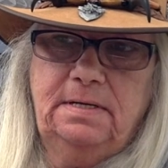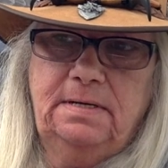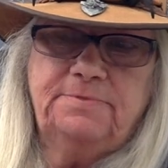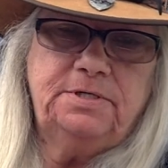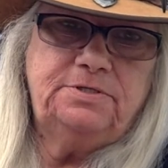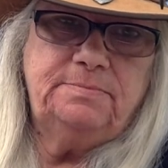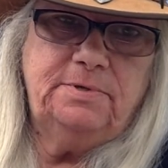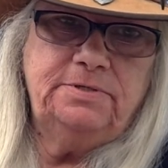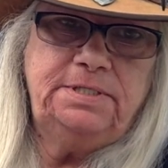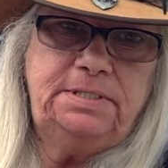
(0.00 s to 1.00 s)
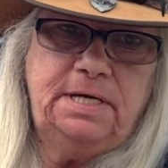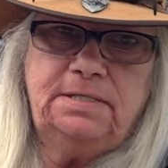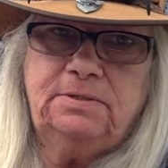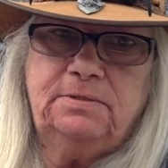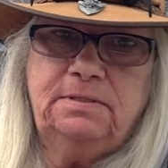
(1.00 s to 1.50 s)
I'm such a
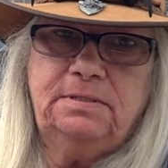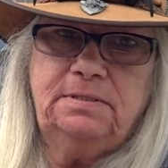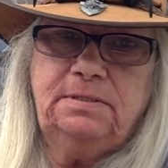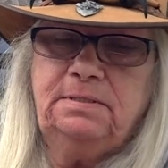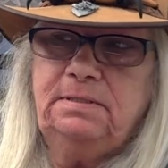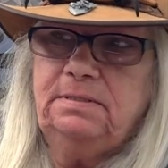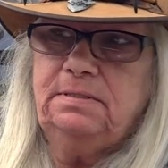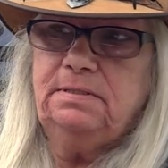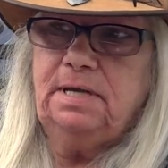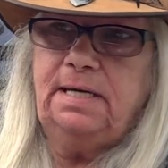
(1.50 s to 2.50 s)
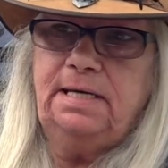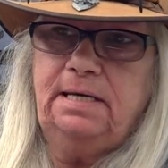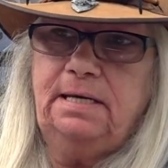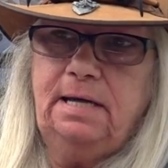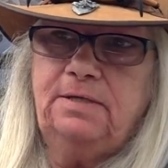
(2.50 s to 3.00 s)
multitasker, and I
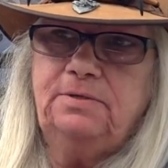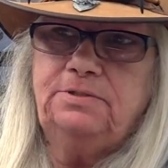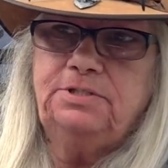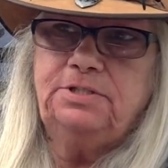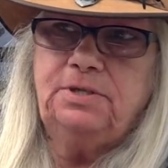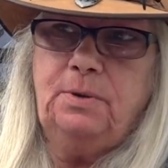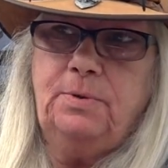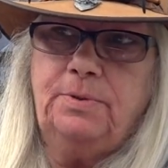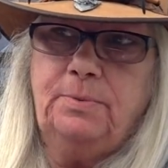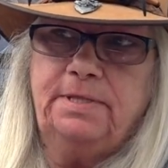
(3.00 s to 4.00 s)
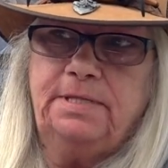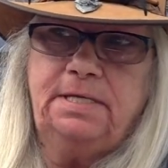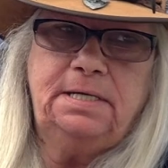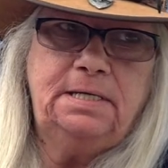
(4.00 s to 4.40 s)
couldn't just go with one thing.